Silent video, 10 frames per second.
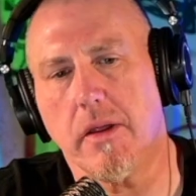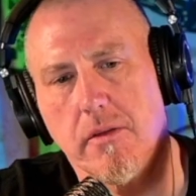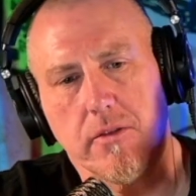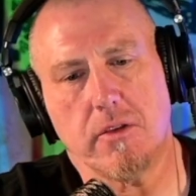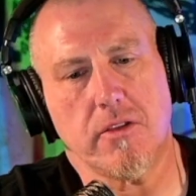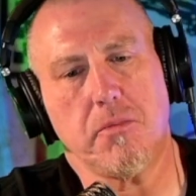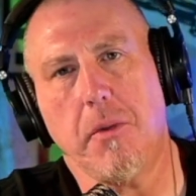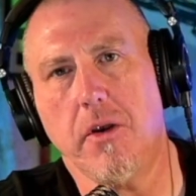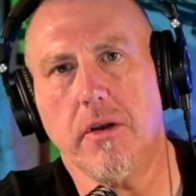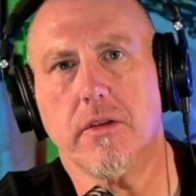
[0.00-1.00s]
Hey, this
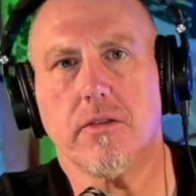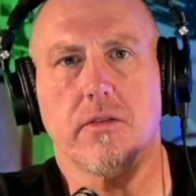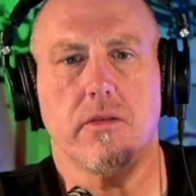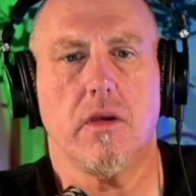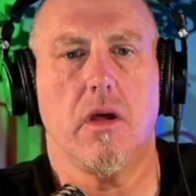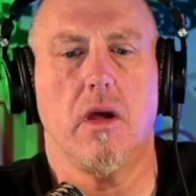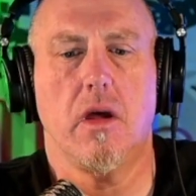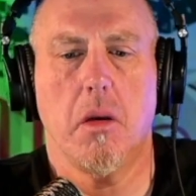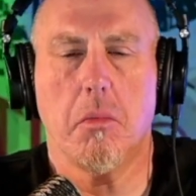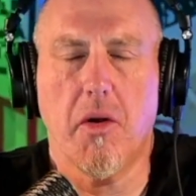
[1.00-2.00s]
experience,
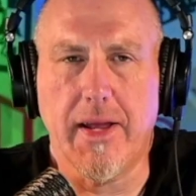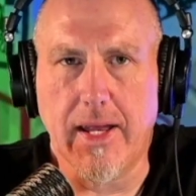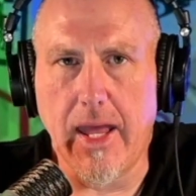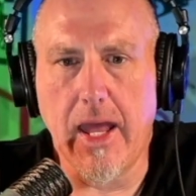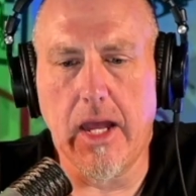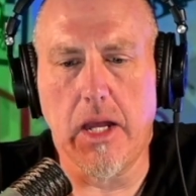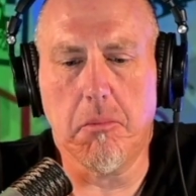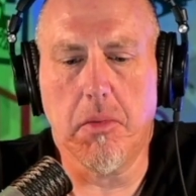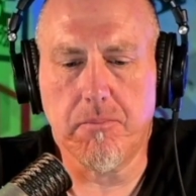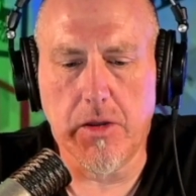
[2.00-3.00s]
playing a game,